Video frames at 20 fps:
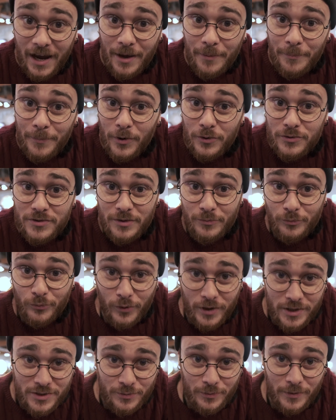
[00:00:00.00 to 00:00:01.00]
am most
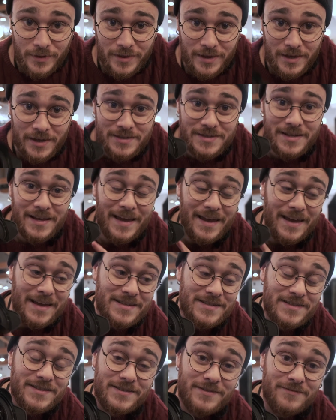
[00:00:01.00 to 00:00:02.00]
impressed with this
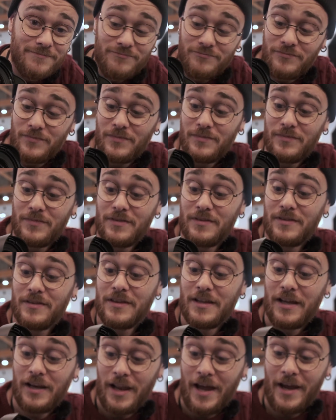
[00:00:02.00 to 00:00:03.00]
is
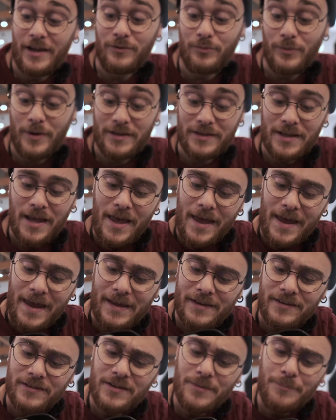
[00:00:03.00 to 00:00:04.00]
the lightweight,
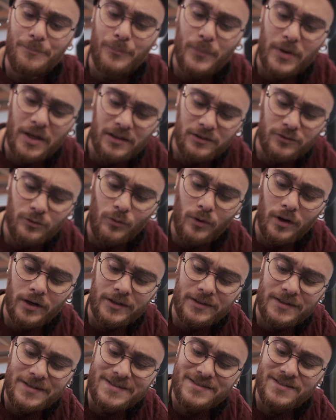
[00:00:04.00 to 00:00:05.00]
and the build
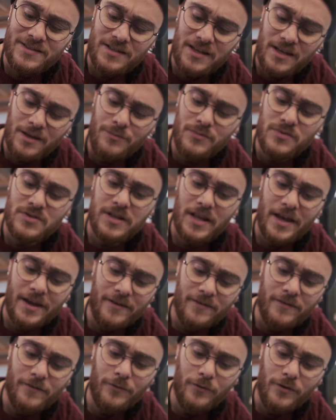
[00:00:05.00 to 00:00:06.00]
quality seems
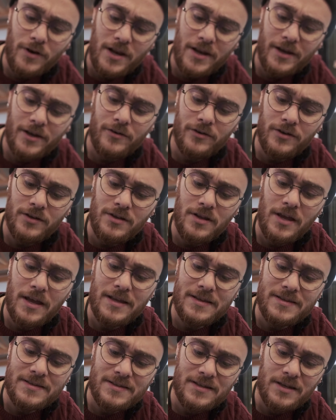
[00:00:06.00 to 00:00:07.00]
like really good.
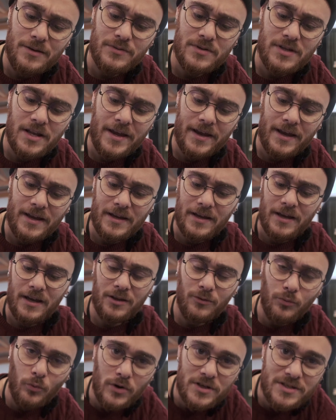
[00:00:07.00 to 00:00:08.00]
It seems like
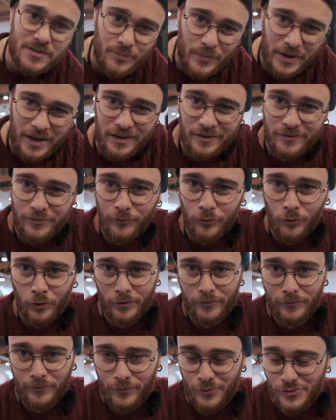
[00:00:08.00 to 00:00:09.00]
it was made
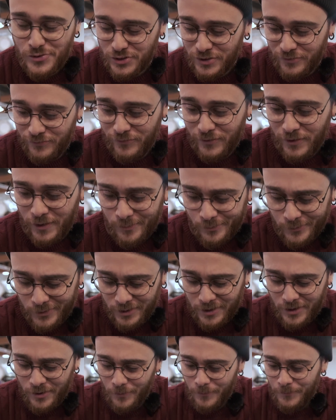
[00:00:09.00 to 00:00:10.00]
for Fujifilm, you
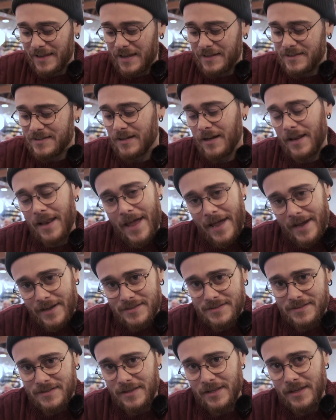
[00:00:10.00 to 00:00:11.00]
know. It
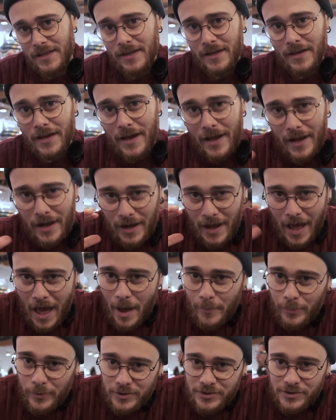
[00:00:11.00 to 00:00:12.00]
lacks the
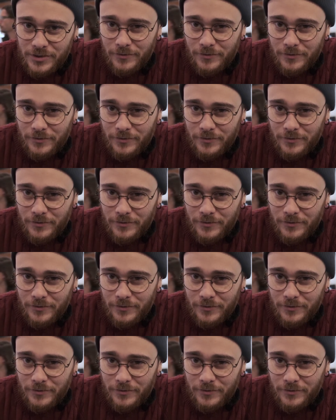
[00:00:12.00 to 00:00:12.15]
aperture